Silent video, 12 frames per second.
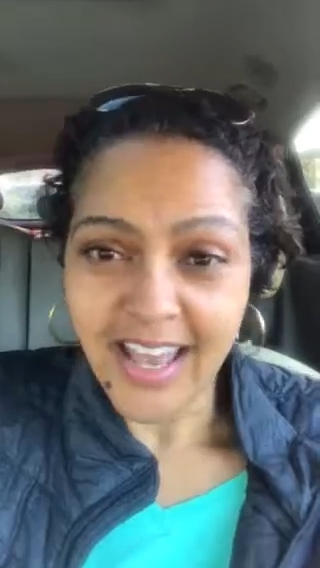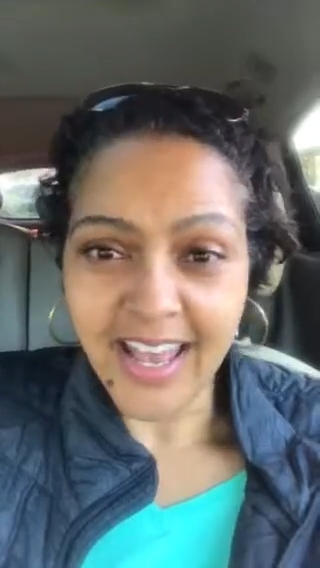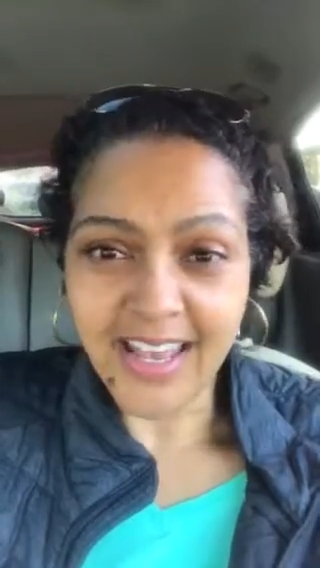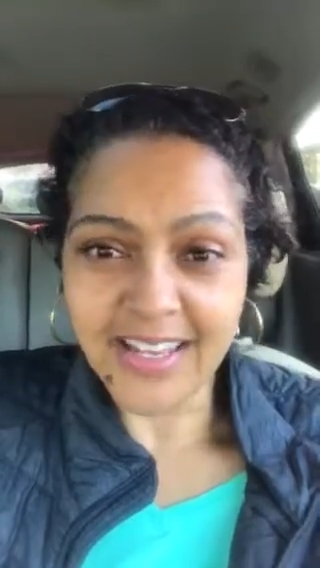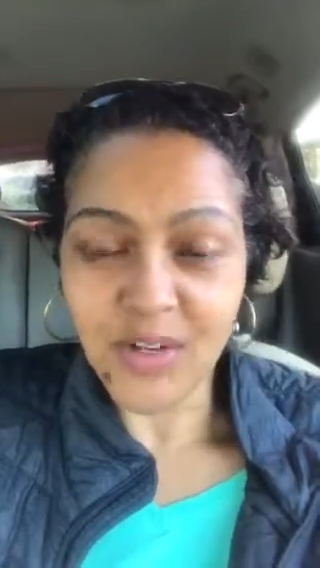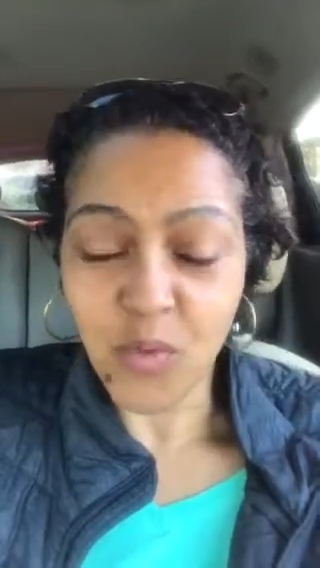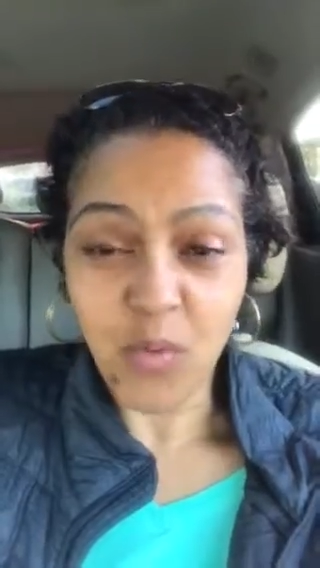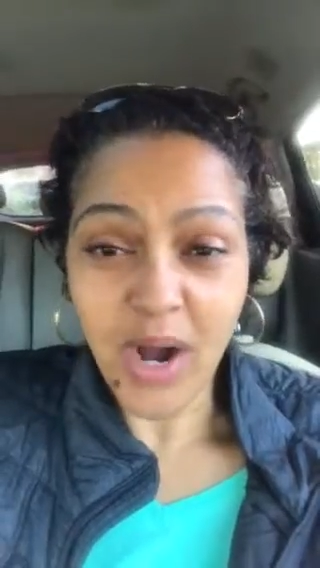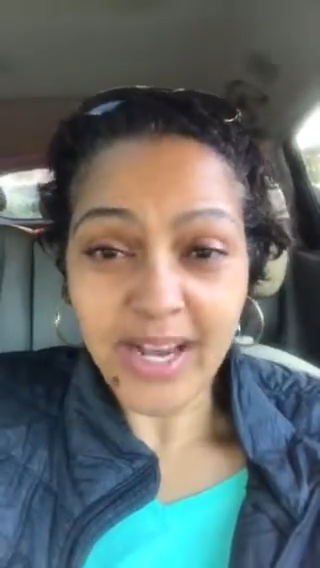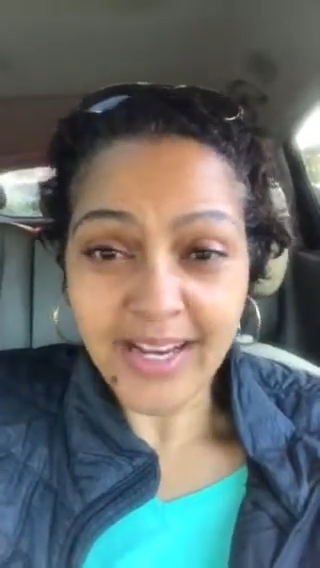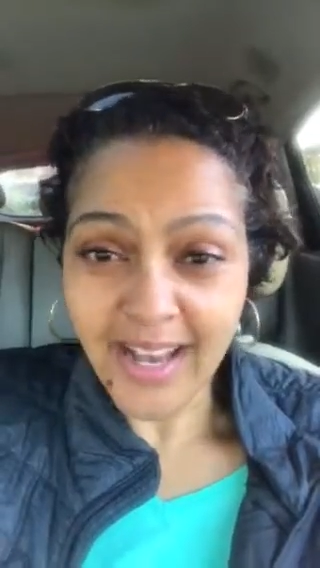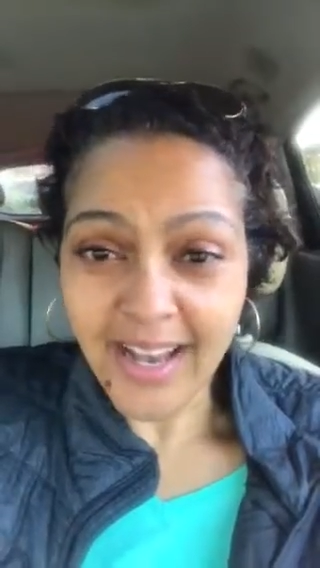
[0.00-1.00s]
And
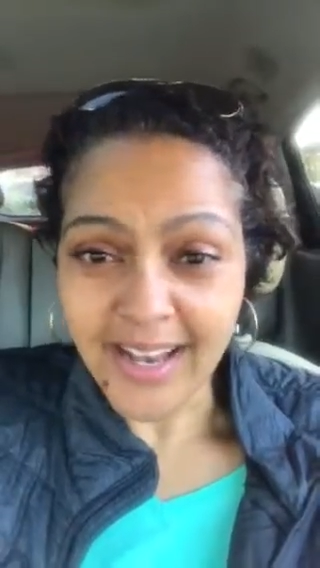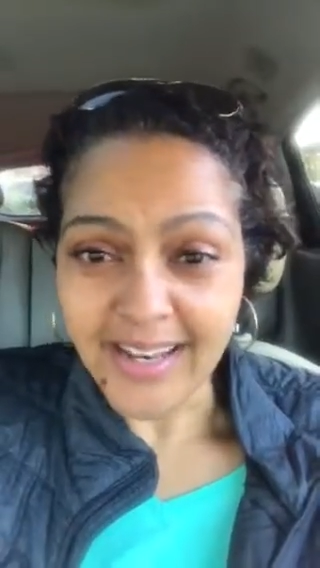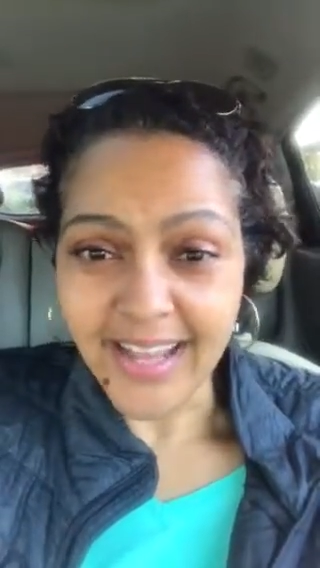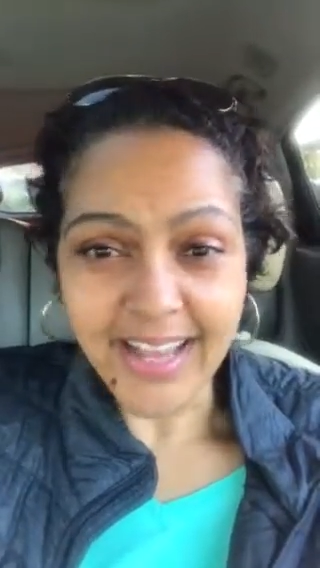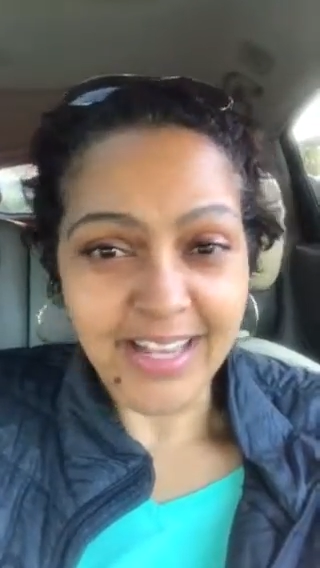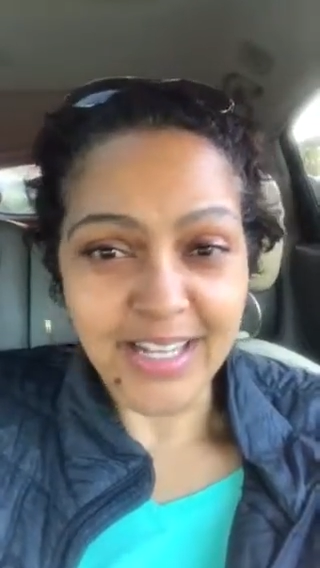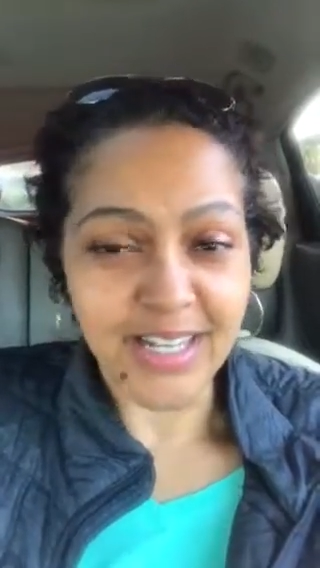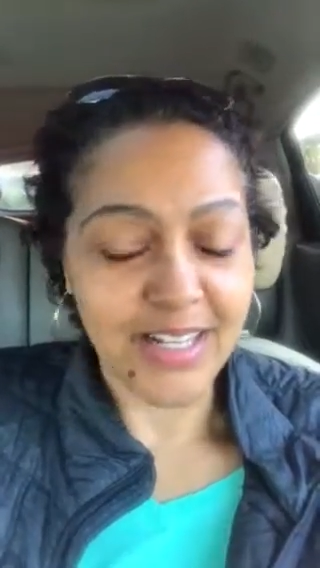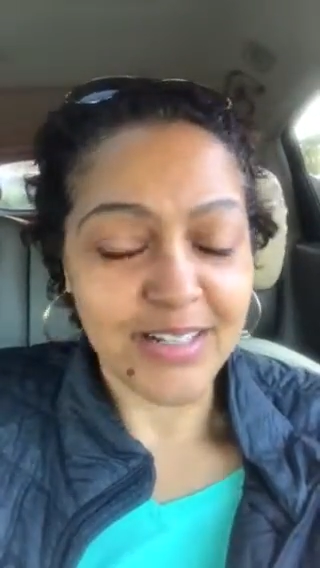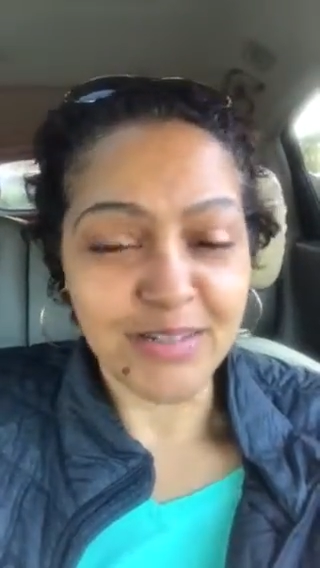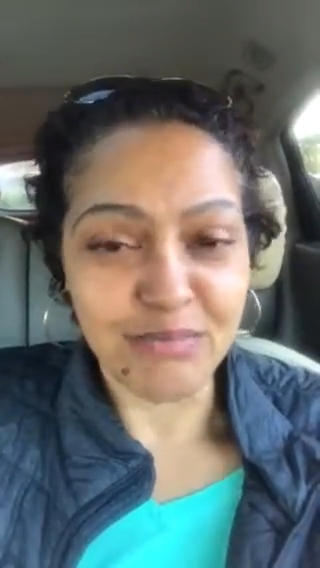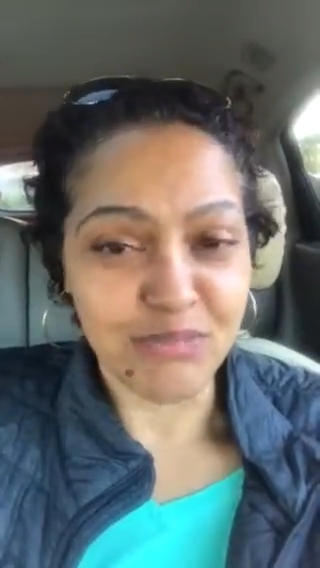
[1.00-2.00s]
why not? And
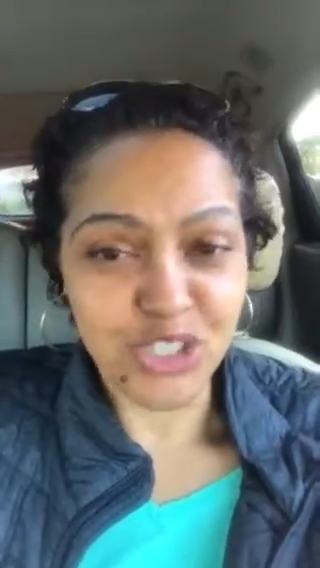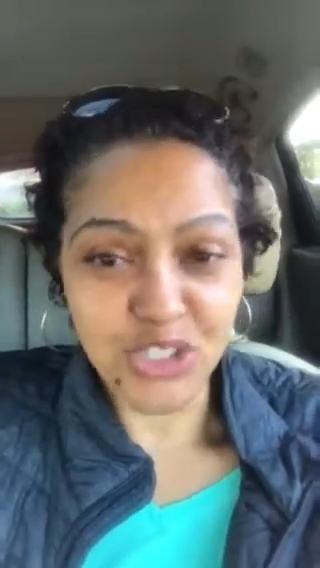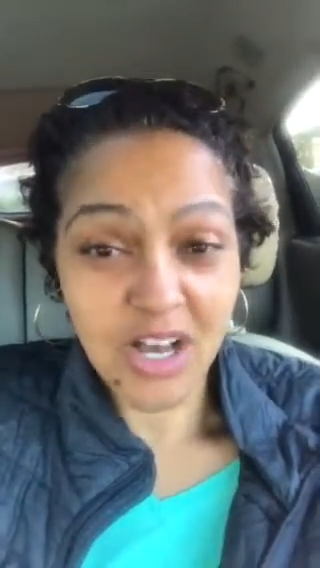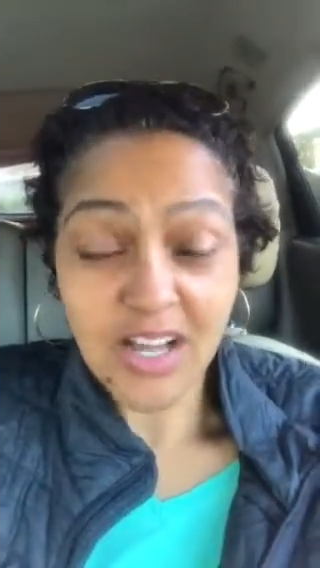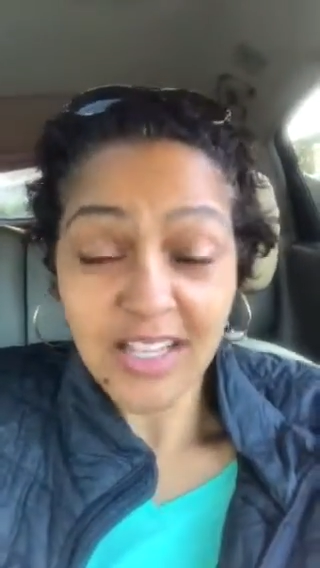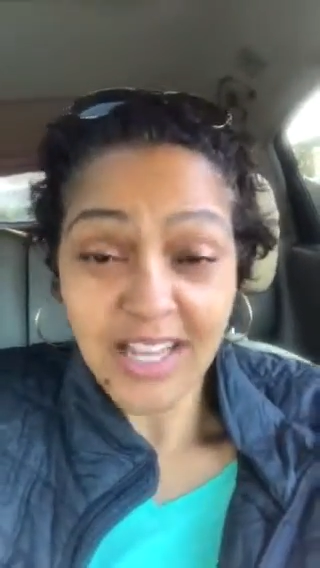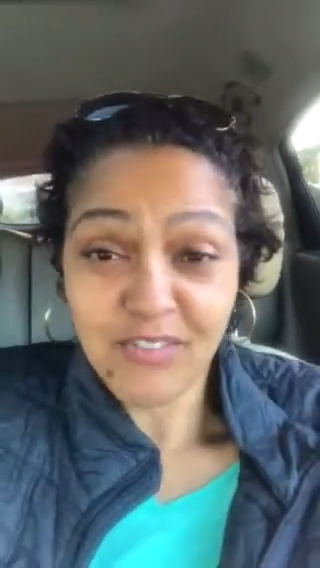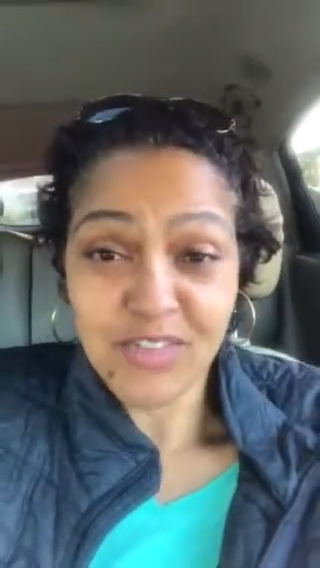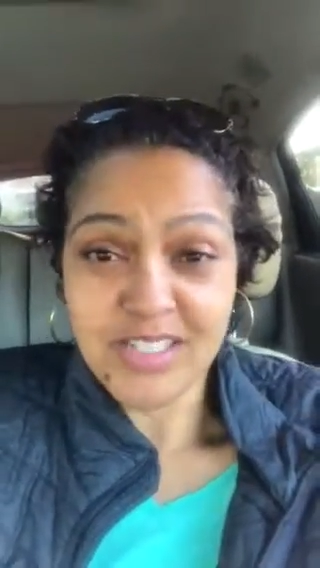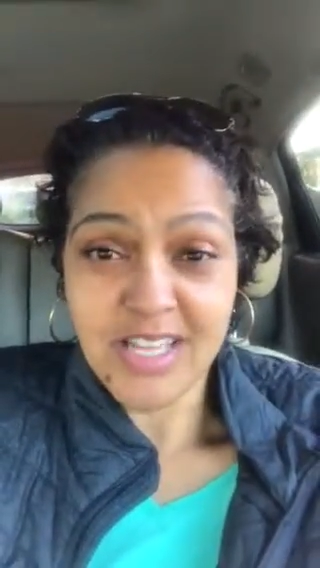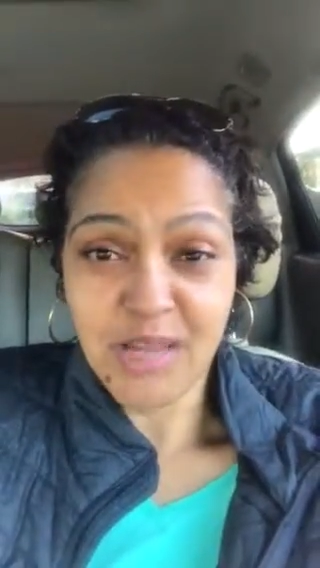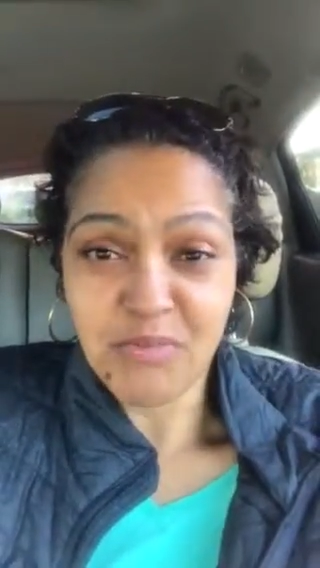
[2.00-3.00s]
just all I have to
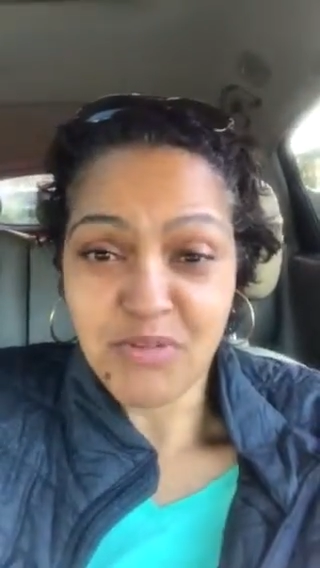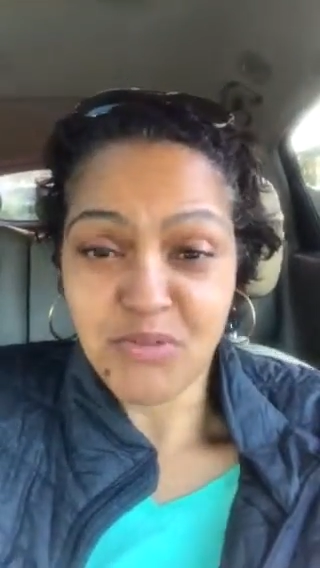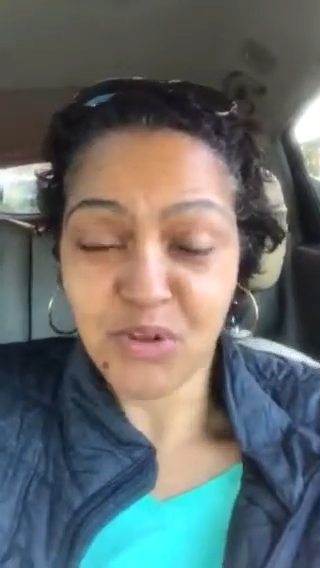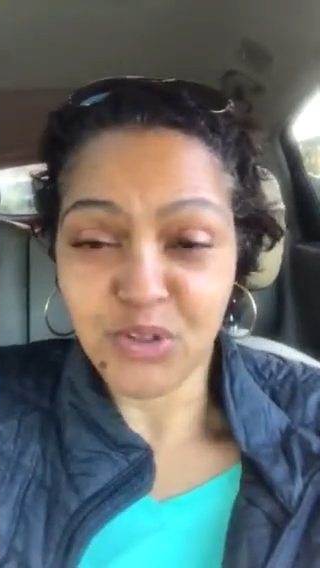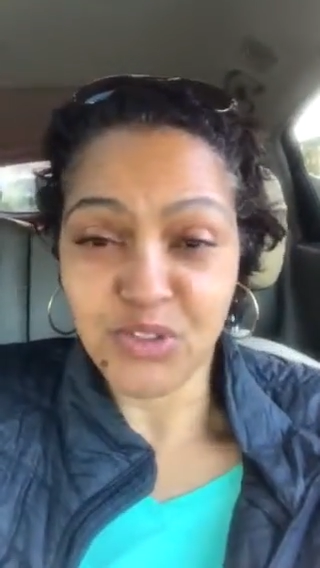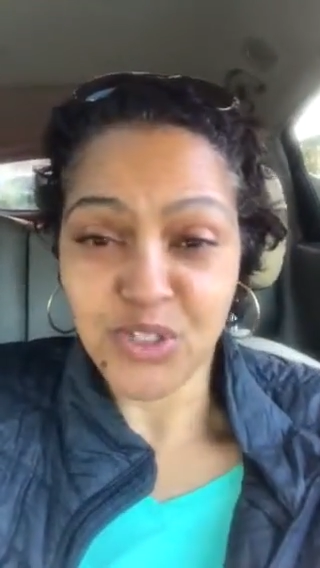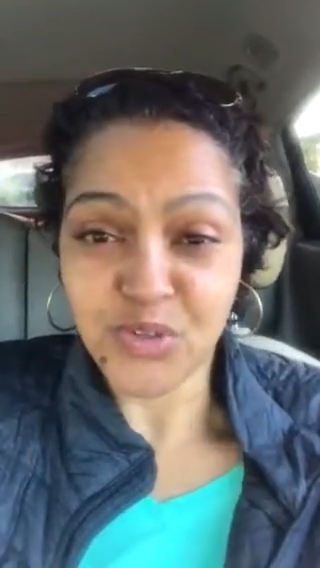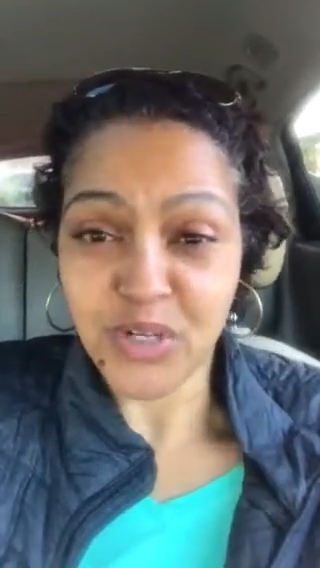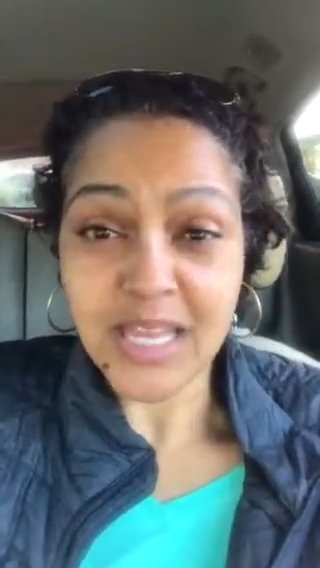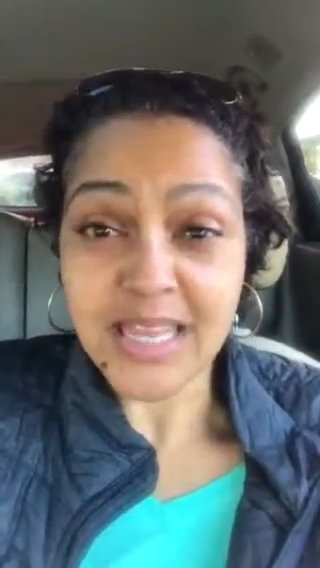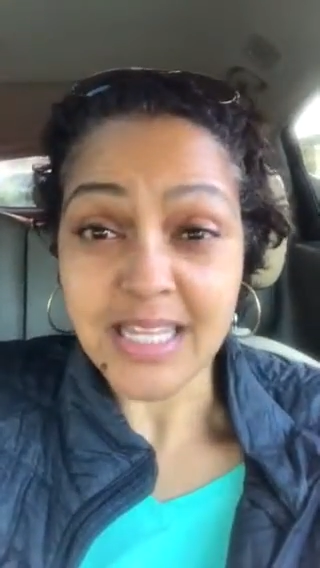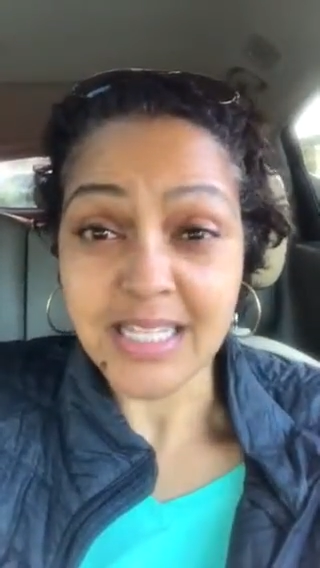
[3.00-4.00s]
say before you do
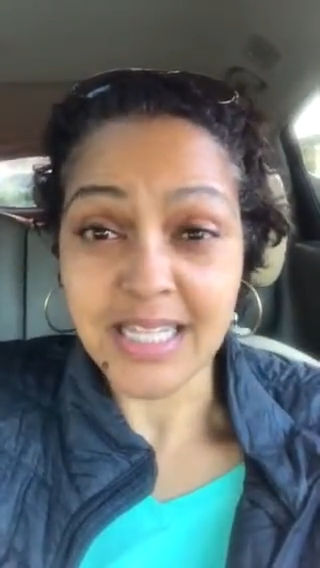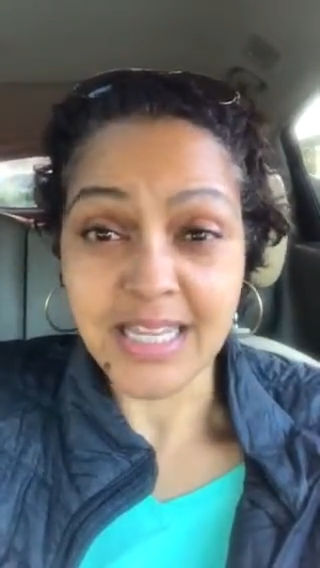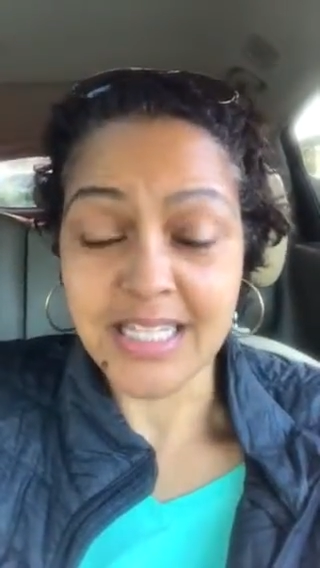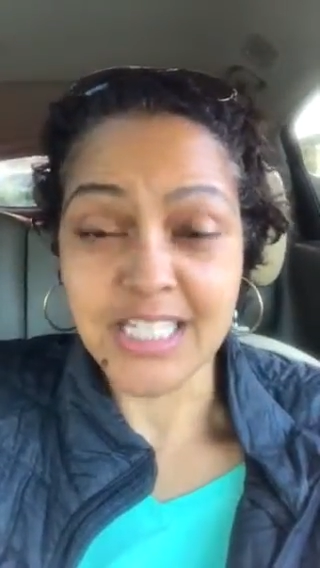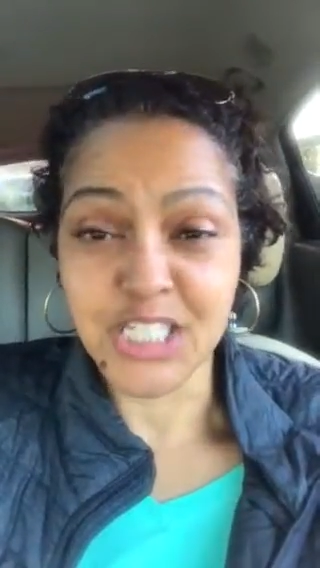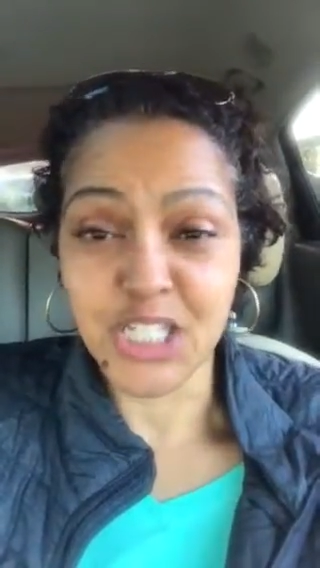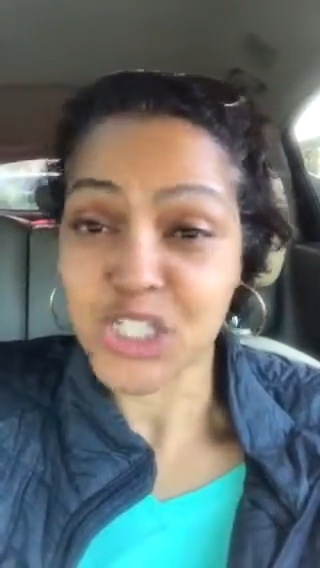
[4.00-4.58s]
anything like this